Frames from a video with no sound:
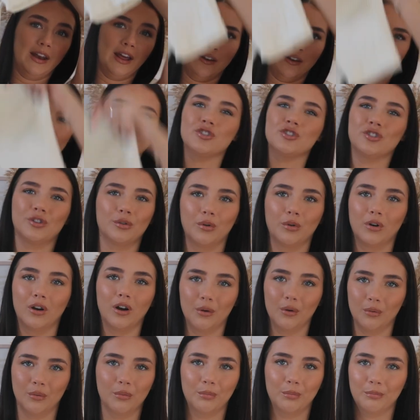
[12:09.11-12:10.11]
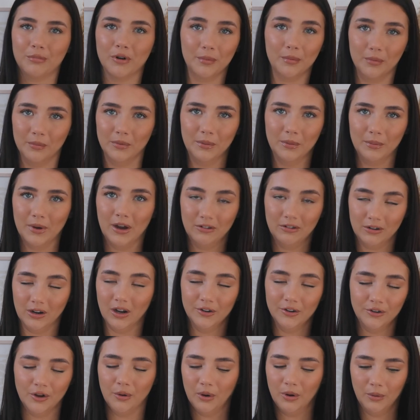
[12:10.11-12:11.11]
And do you know what? I will probably wear it.
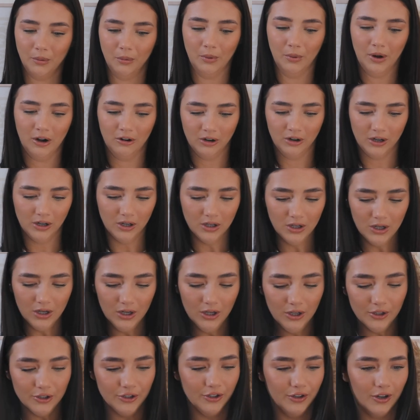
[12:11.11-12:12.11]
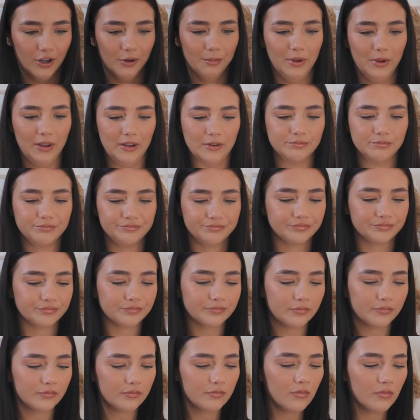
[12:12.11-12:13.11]
I know I will wear it. You know me.
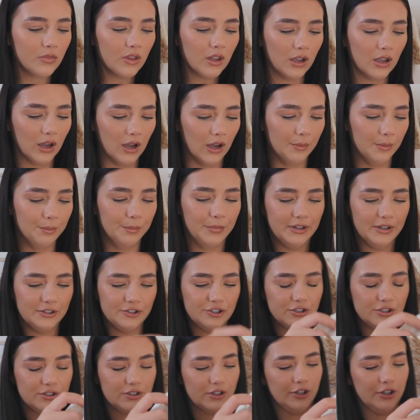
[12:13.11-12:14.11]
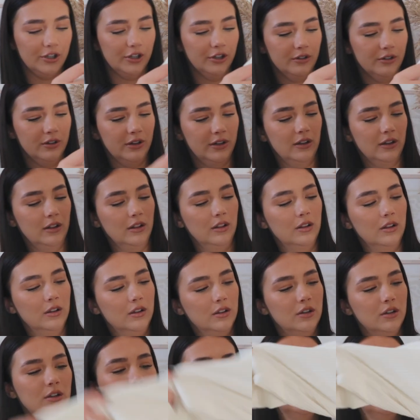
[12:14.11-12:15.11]
But it's just a cute little
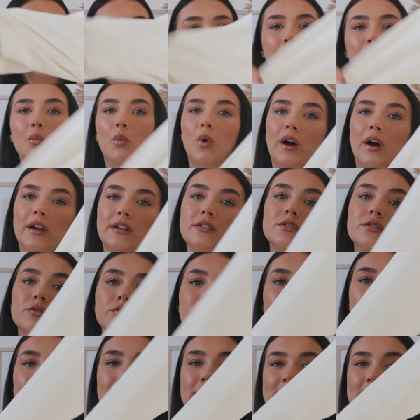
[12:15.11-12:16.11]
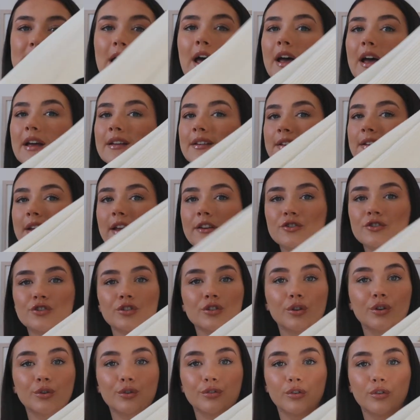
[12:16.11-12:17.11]
white ribbed set.
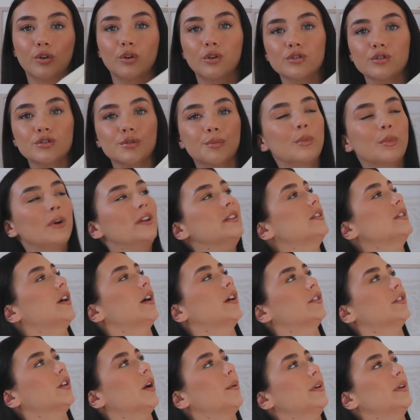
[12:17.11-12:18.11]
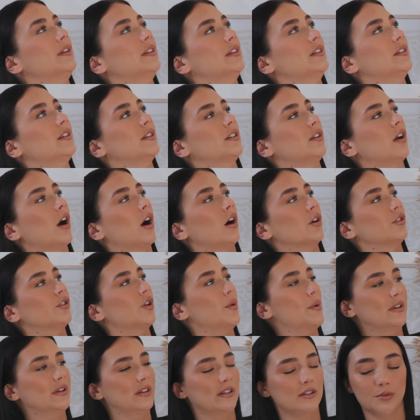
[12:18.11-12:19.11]
Essentials for autumn winter. So easy to style, so
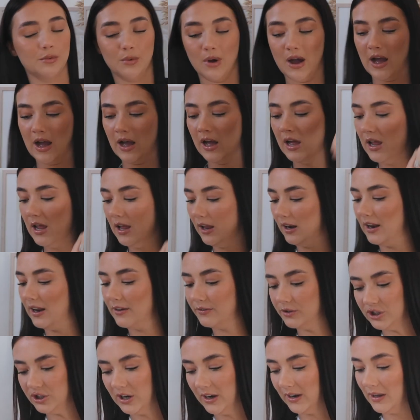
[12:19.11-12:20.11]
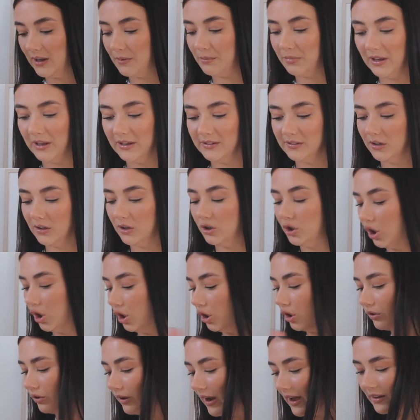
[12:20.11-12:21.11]
easy to wear. Leather jacket, blazer,
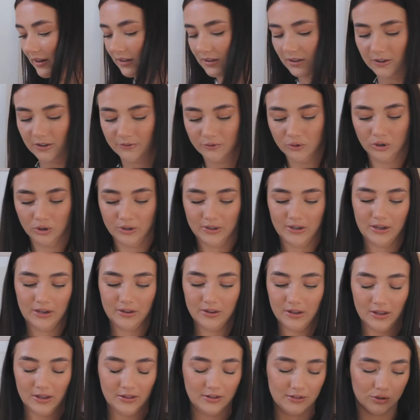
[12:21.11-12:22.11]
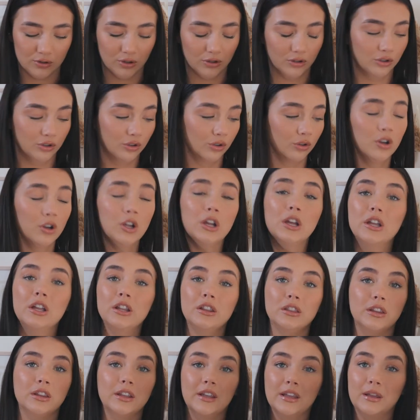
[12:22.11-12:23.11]
coat, anything I've got in this haul.
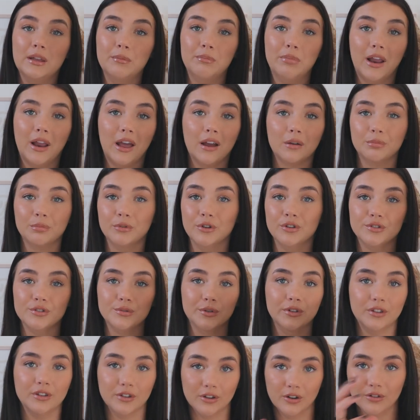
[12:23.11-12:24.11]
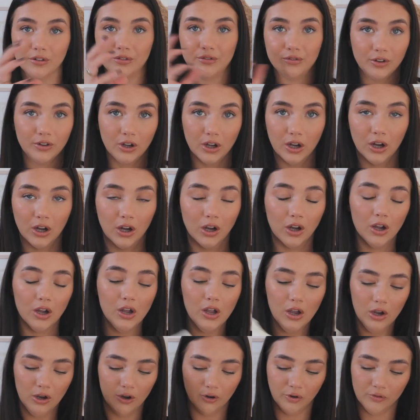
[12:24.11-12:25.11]
The black boots with the fur.
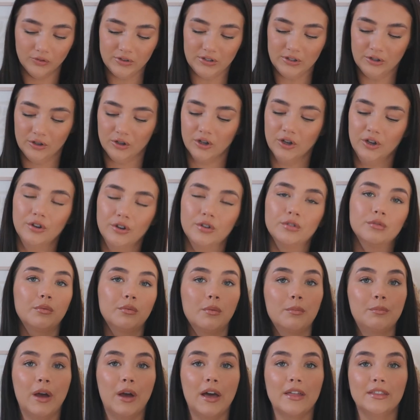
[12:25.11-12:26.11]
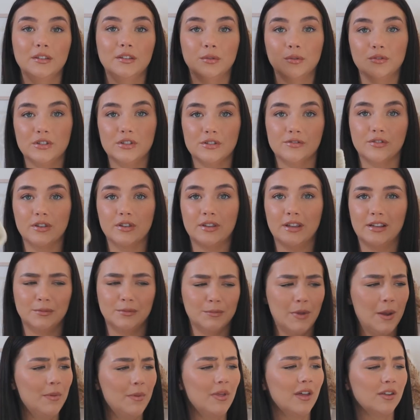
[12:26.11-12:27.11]
And obviously you can pair these with different things.
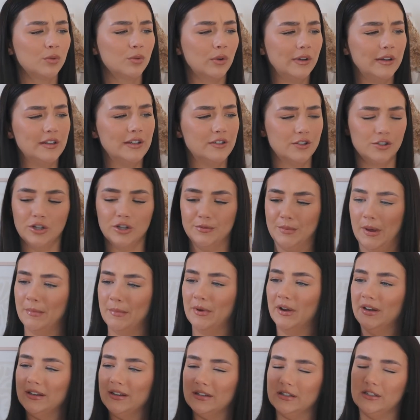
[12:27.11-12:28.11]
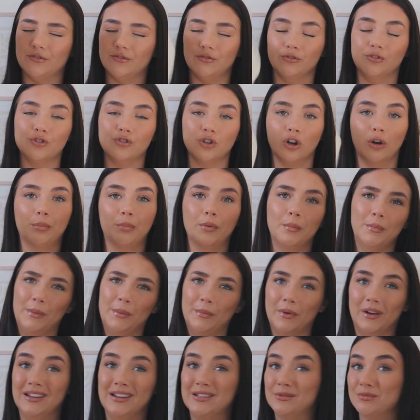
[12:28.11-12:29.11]
Maybe that's what I need to do. Maybe I need a different top.
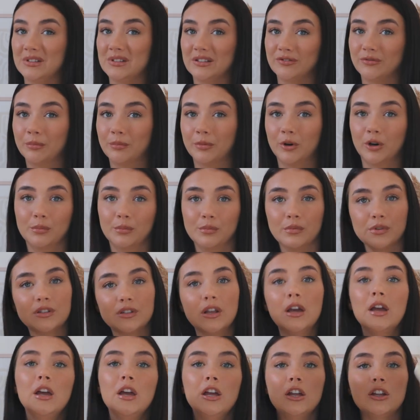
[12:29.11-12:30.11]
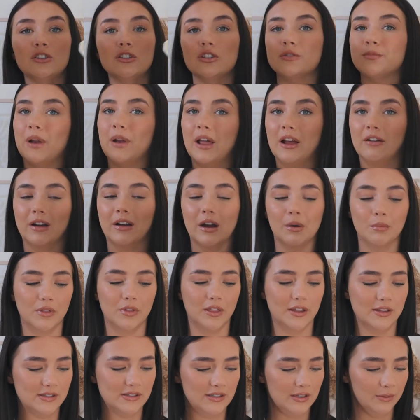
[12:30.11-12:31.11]
Maybe I need some different bottoms. Just play around with
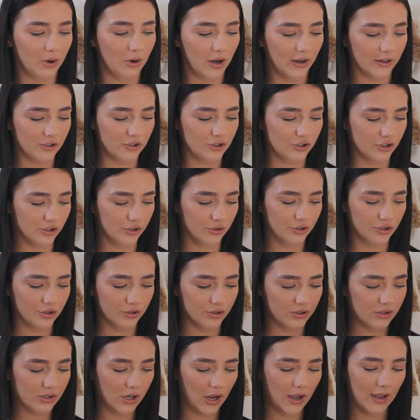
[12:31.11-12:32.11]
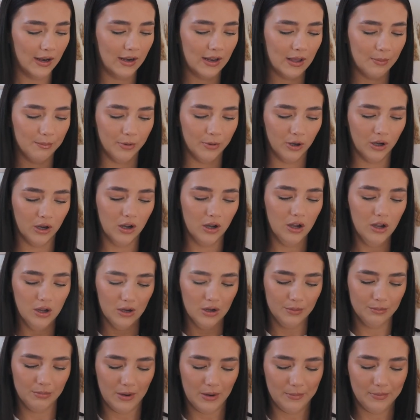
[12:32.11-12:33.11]
it and see what I can do to style it. But
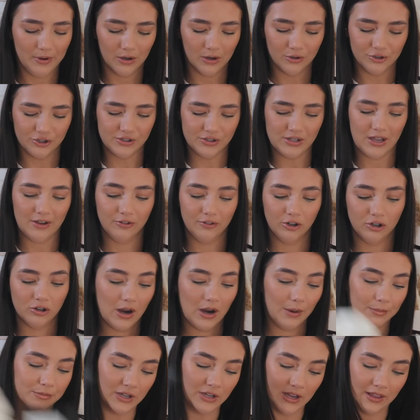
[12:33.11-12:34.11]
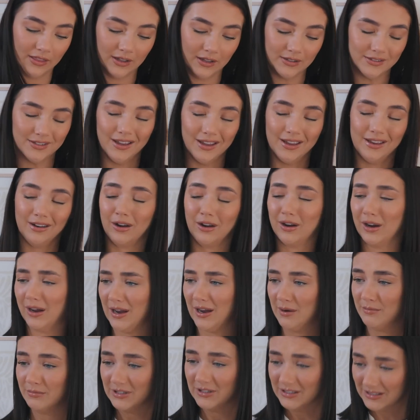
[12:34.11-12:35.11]
maybe I was just having a crap day that day, like I
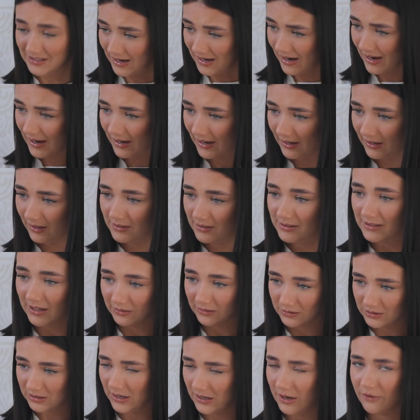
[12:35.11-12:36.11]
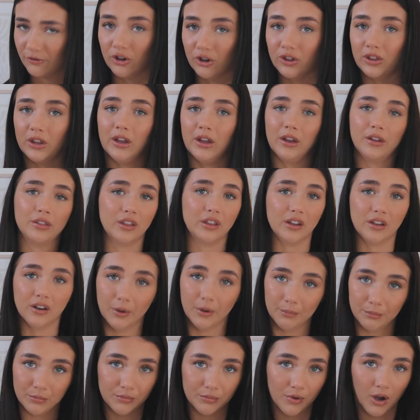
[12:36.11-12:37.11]
am today, doubting everything, thinking
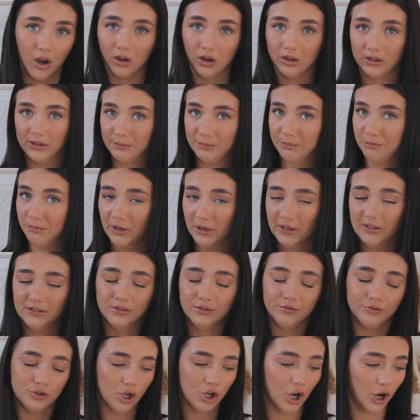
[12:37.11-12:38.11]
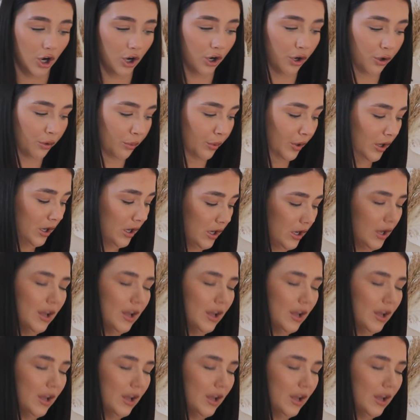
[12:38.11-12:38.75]
I'm an ugly piece of toe.